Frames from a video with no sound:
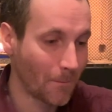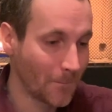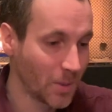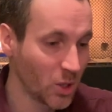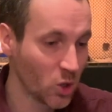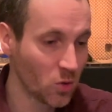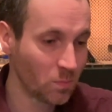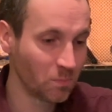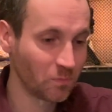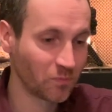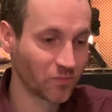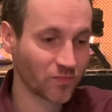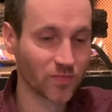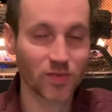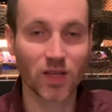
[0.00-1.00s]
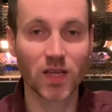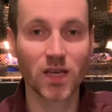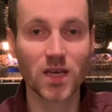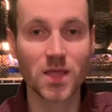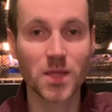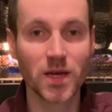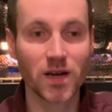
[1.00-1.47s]
Boom,
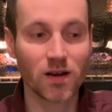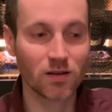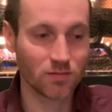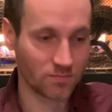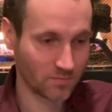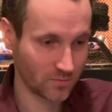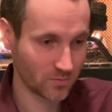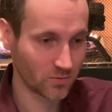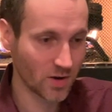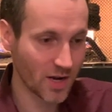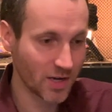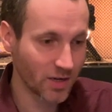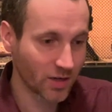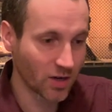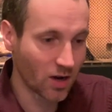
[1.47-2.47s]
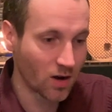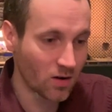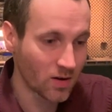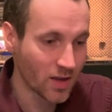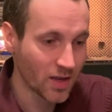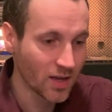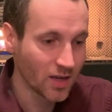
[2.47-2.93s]
in there, ready to
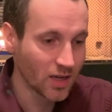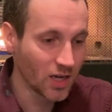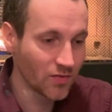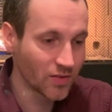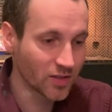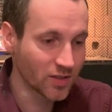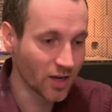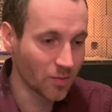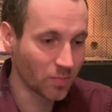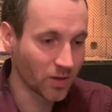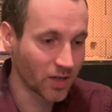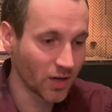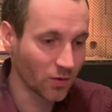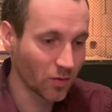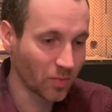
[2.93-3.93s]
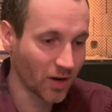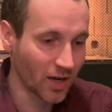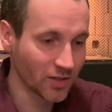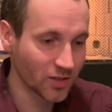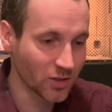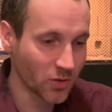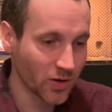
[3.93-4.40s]
go. Even set up a Git
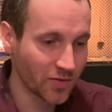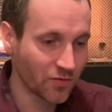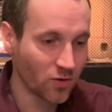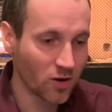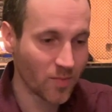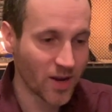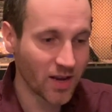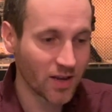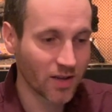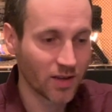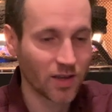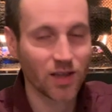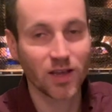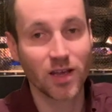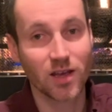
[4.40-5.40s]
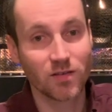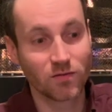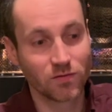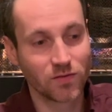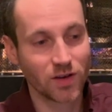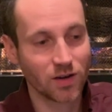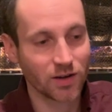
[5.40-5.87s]
repository for me.
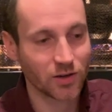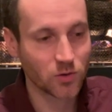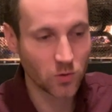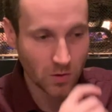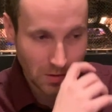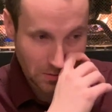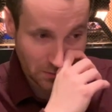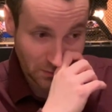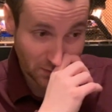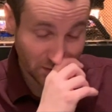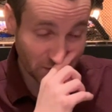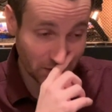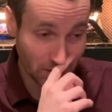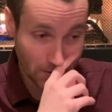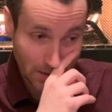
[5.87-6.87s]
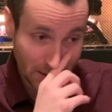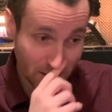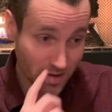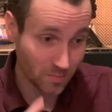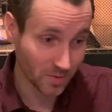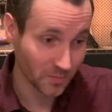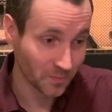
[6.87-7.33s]
Very cool, very
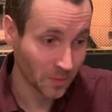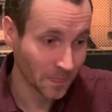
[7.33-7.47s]
hip.